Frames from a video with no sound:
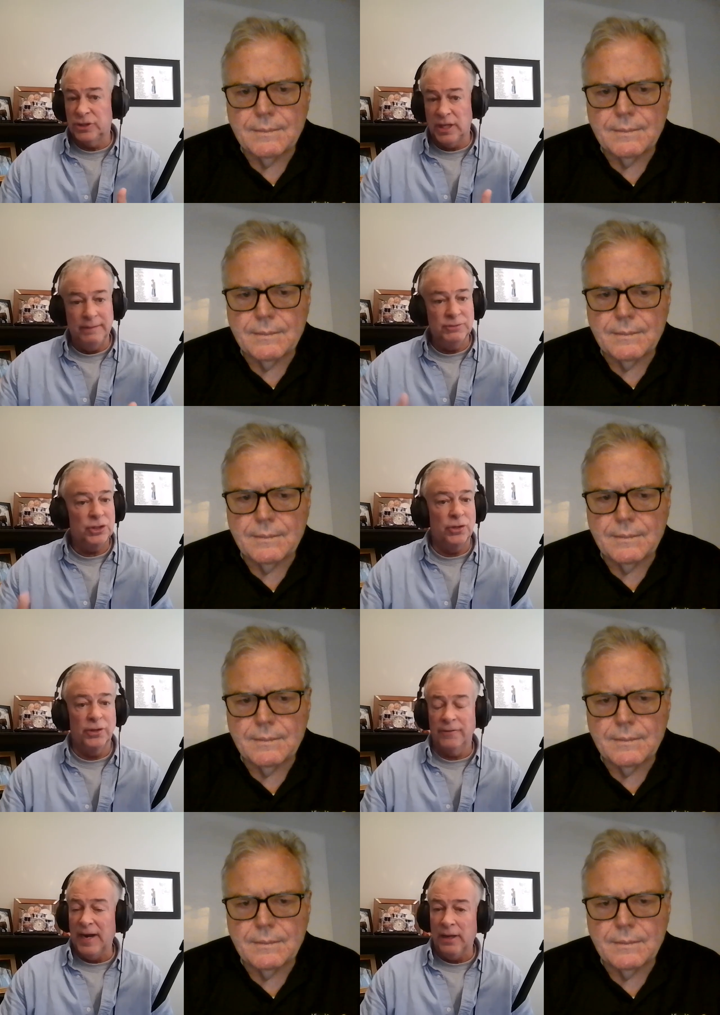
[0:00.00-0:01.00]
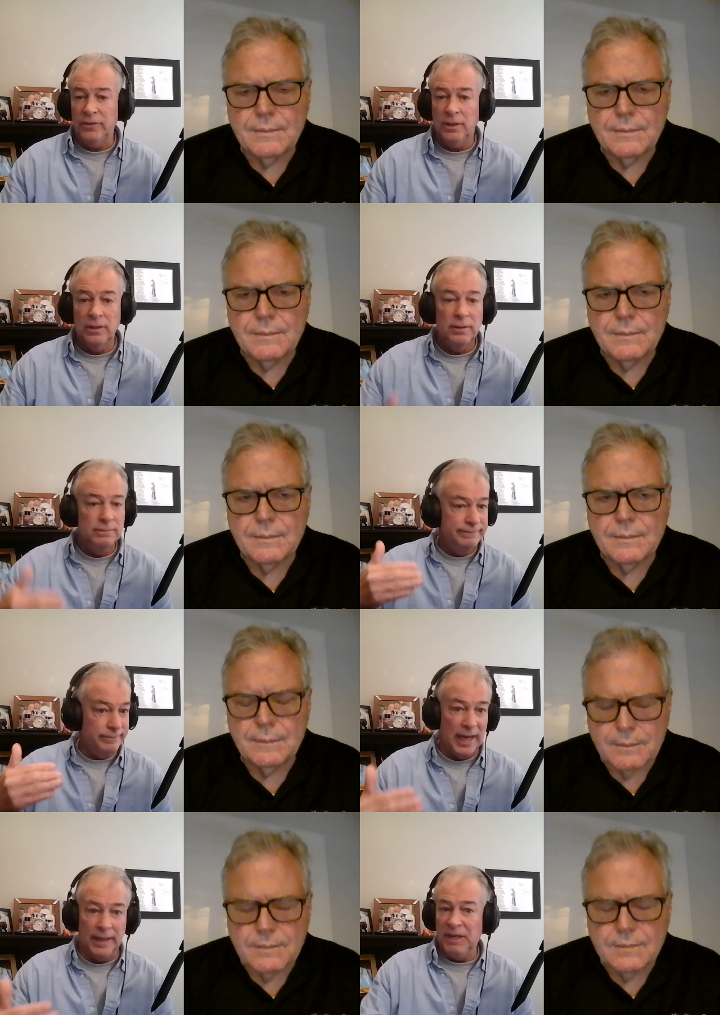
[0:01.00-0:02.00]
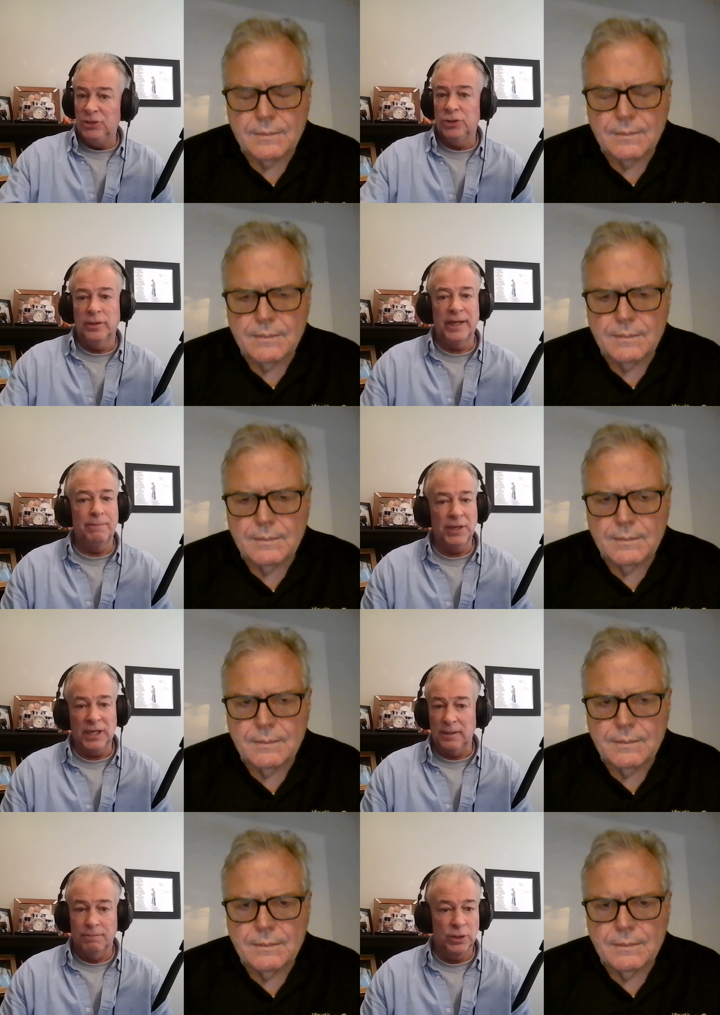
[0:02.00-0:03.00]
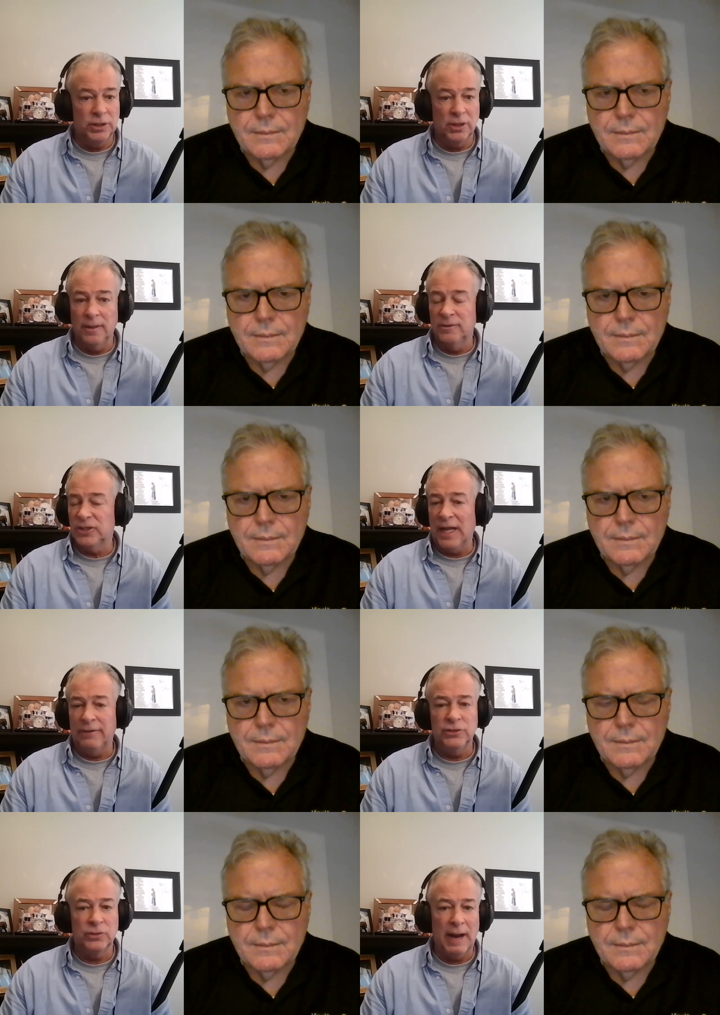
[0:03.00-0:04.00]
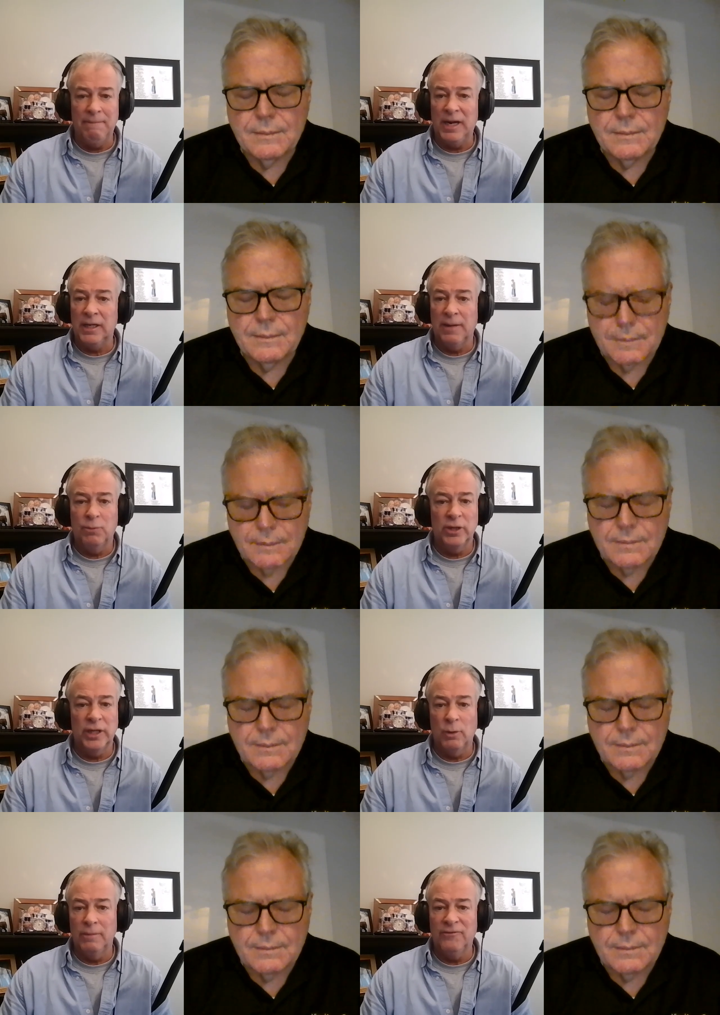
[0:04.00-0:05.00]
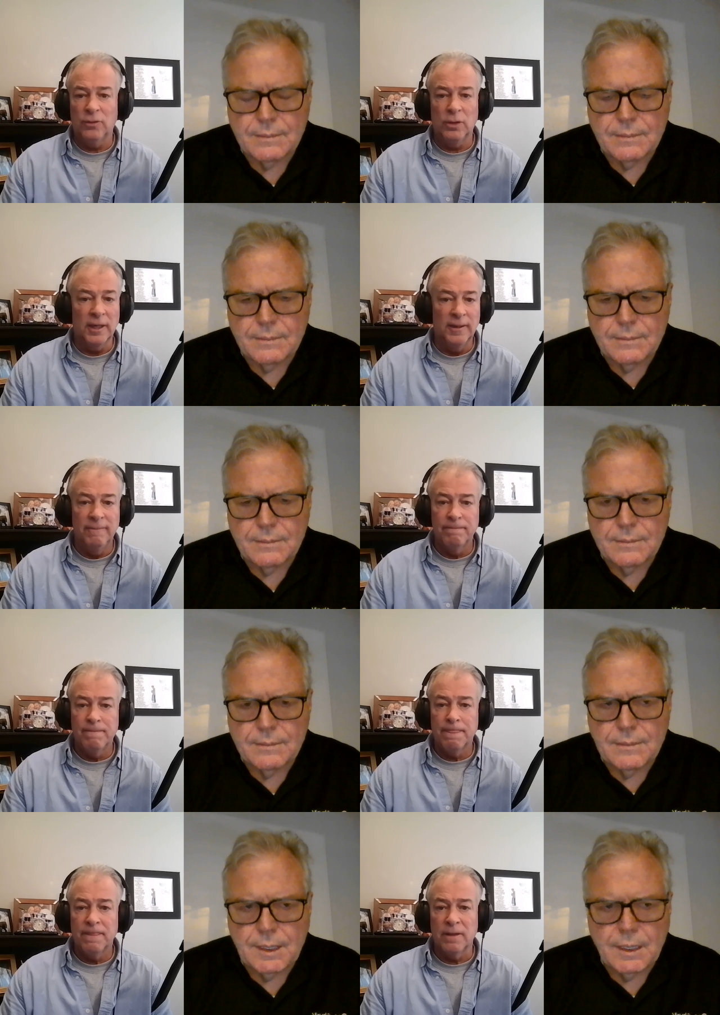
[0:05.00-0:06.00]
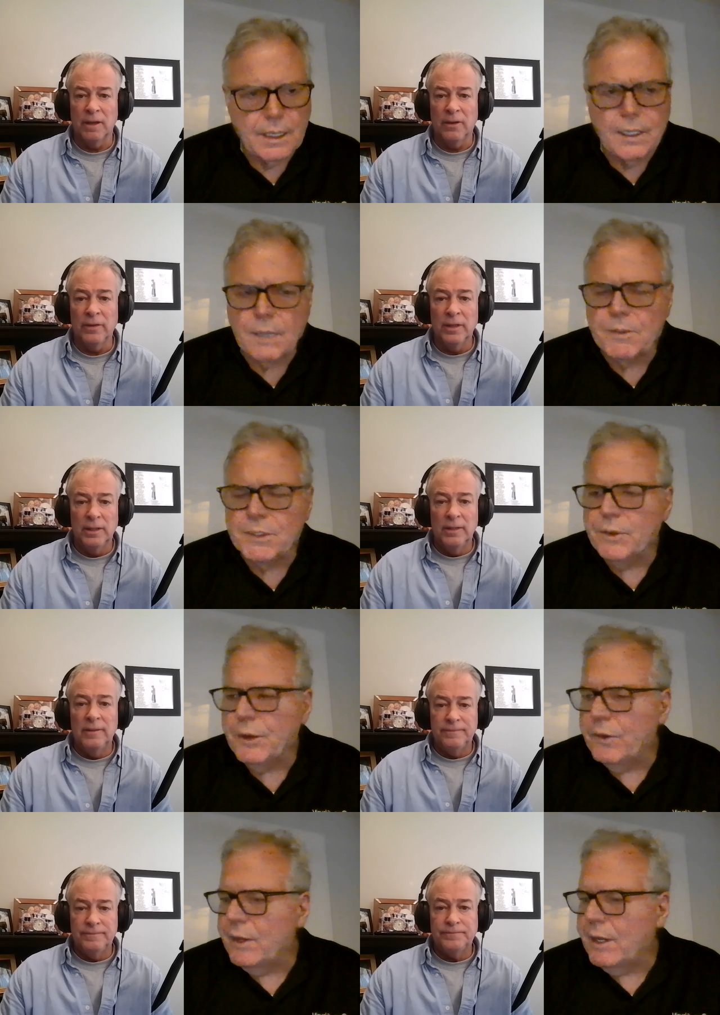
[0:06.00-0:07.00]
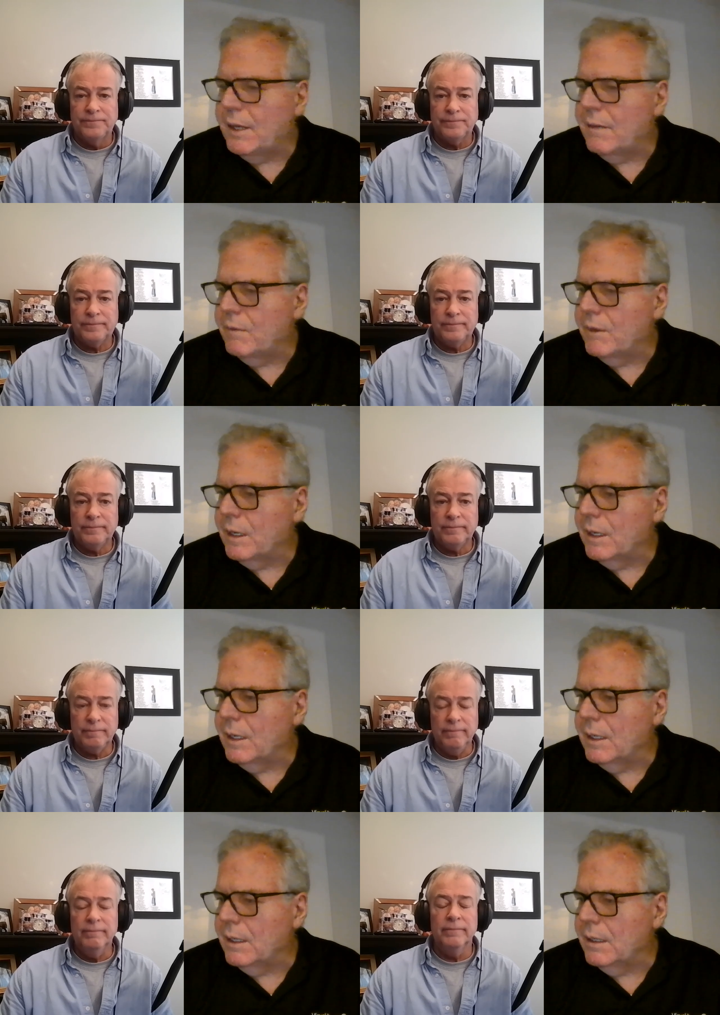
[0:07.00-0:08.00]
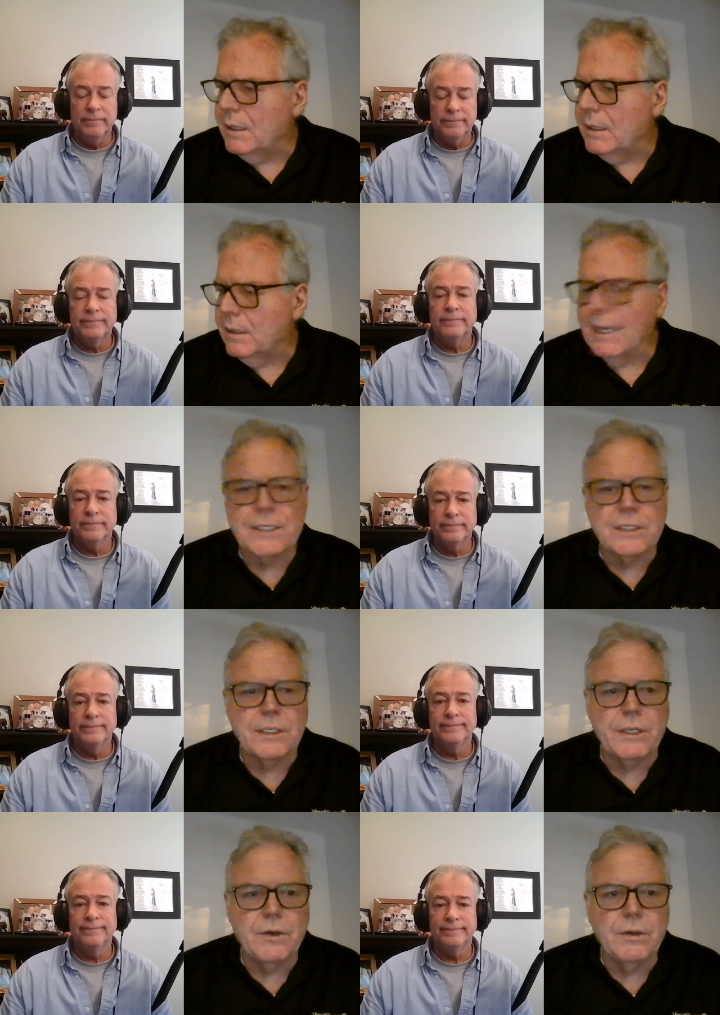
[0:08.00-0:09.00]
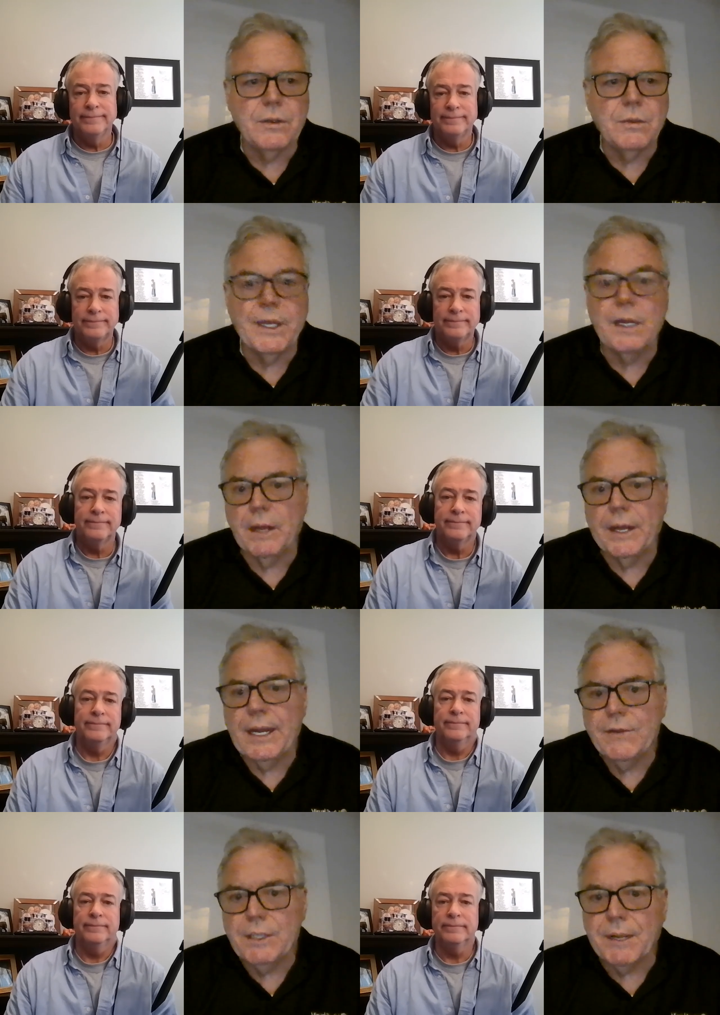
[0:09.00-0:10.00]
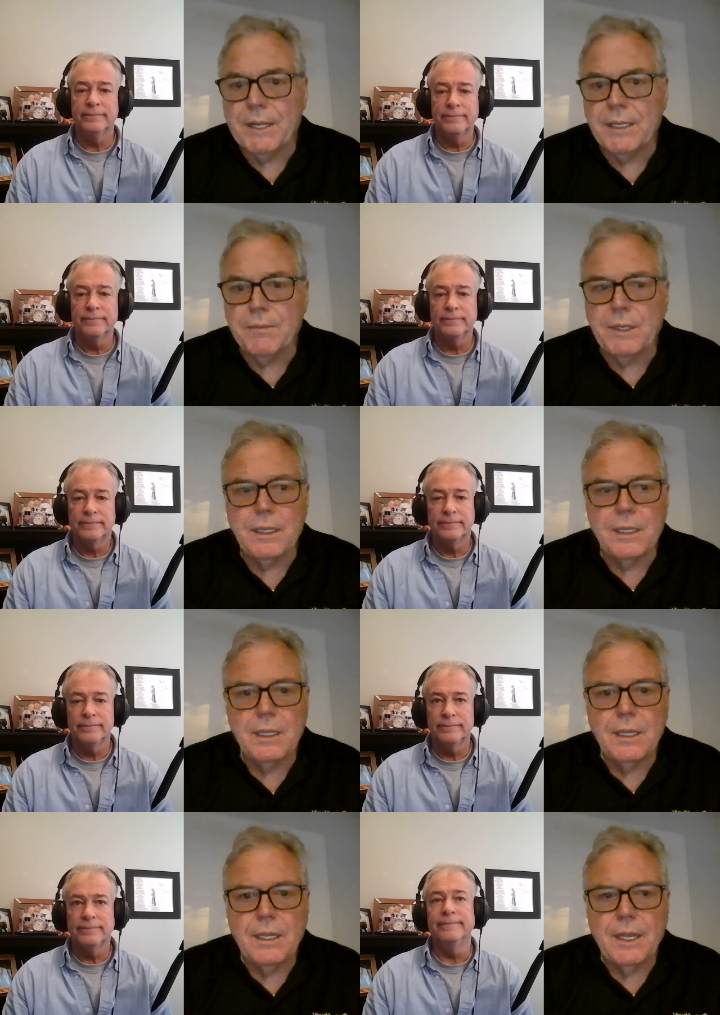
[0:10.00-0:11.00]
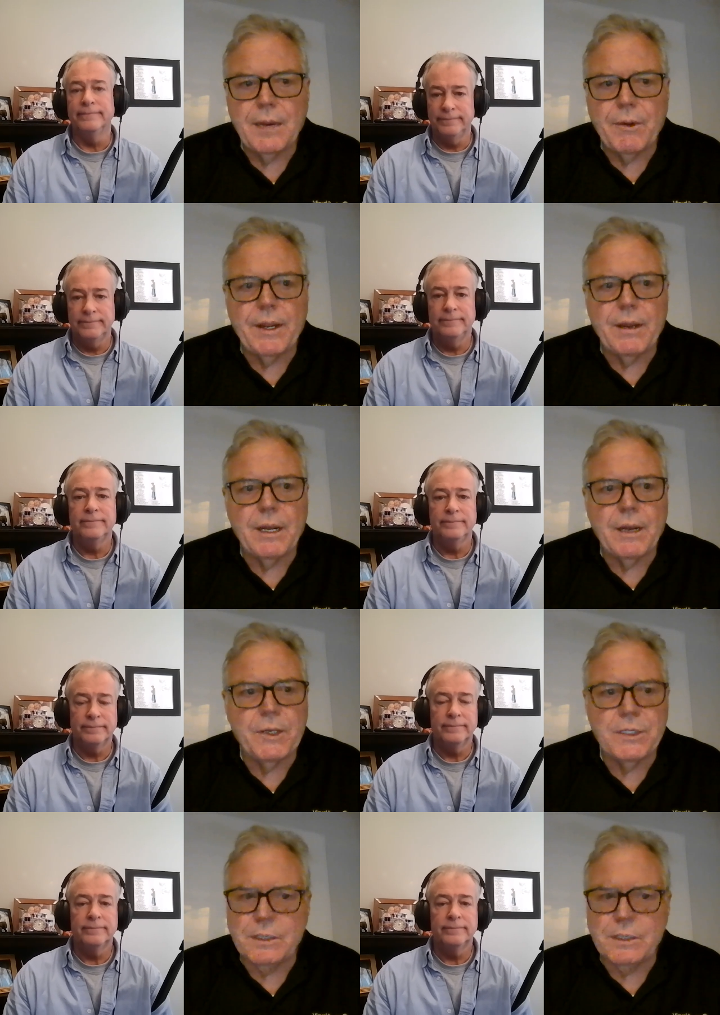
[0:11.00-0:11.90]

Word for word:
Speaker 1: times turned around, I made sure I picked, put their salaries right back up where they were before.
Speaker 2: I one hundred percent agree with that. I've uh, the last year we had layoffs at my company, and what I which